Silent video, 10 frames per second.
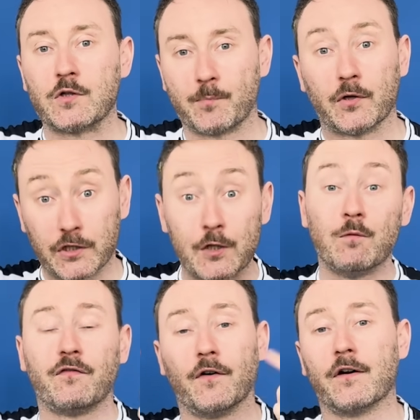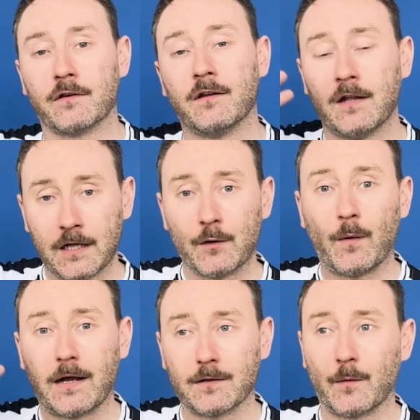But you were fun
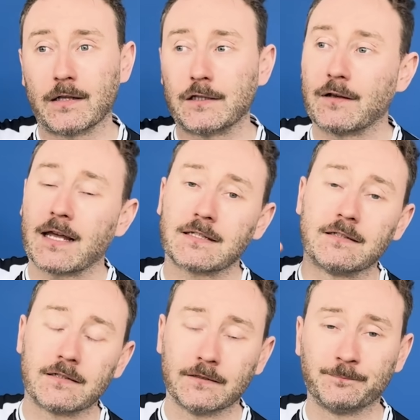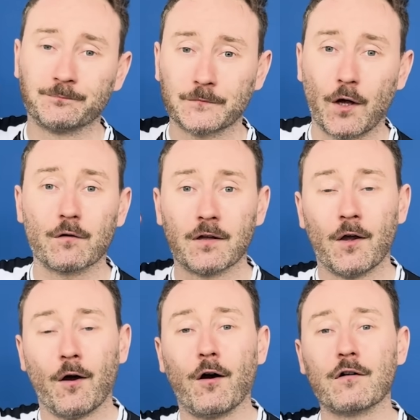while you lasted. Au
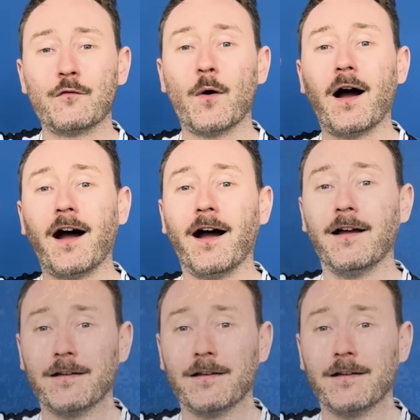revoir.